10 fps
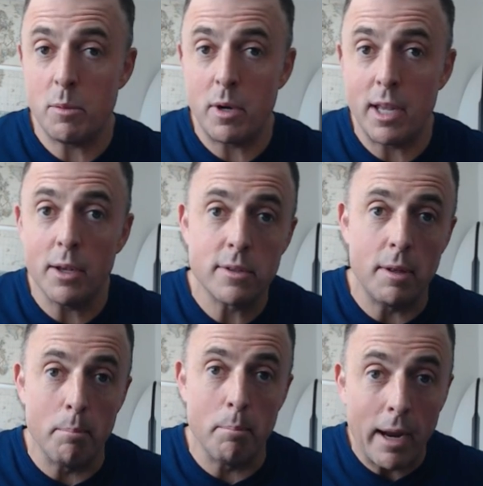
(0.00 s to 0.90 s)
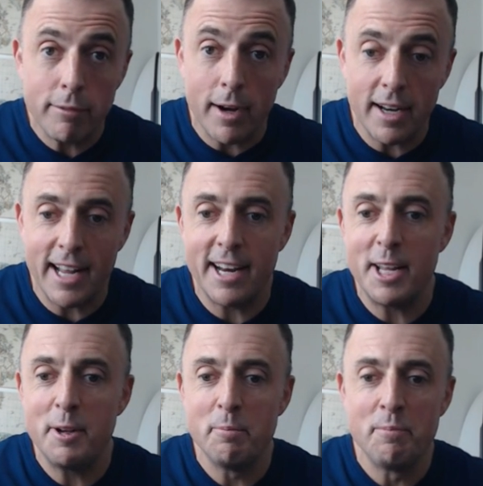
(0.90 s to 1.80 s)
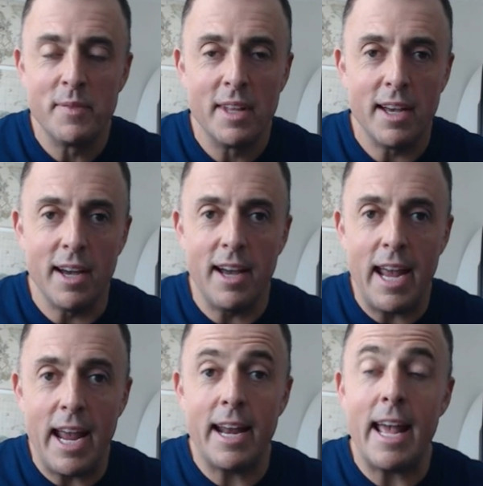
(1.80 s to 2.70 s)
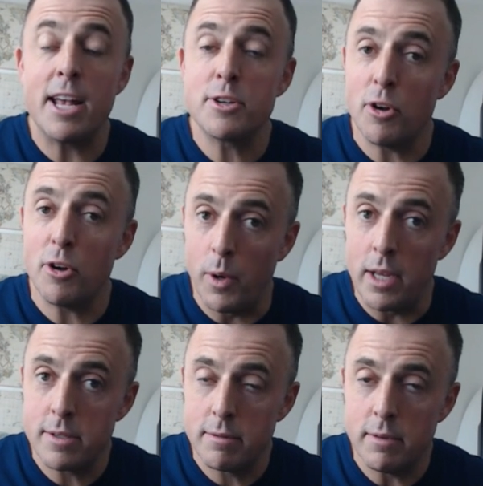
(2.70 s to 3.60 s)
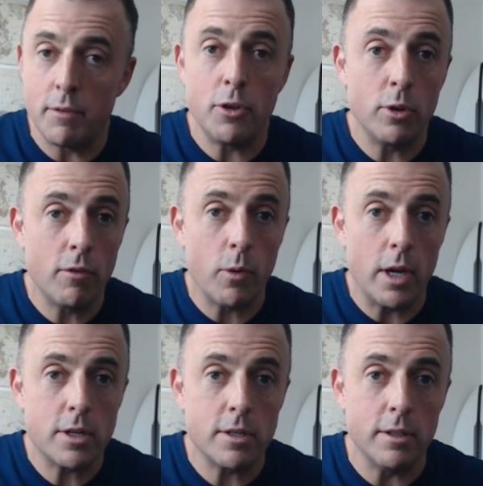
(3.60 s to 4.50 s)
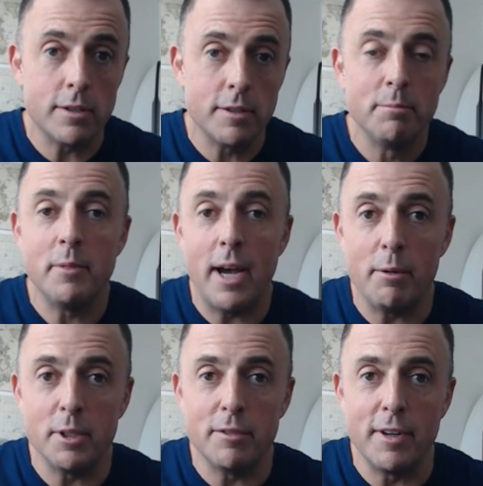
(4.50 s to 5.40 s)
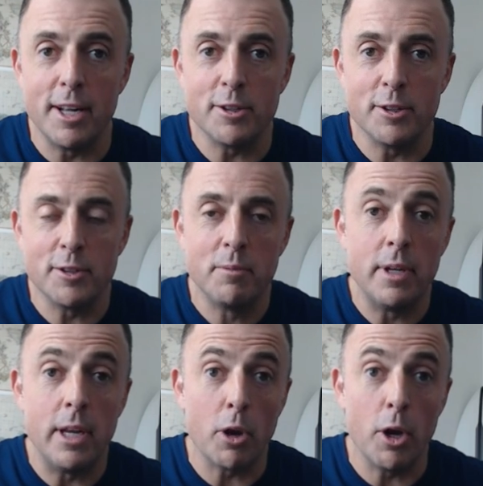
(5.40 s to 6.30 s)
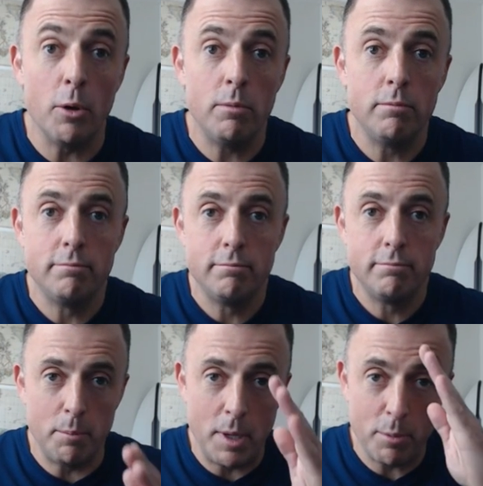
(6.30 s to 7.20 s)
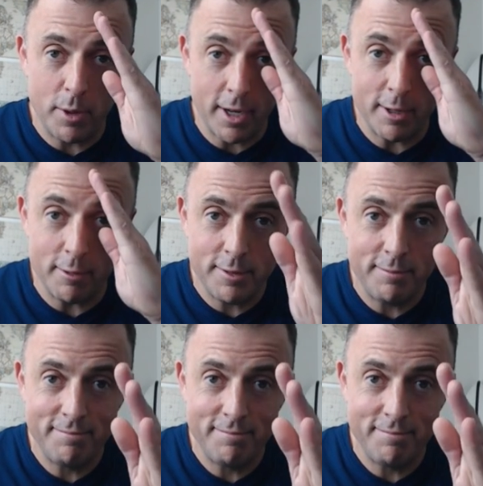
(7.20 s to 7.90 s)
somebody else that might find it handy. And as always, if you leave questions, I will leave answers. Now go and be productive.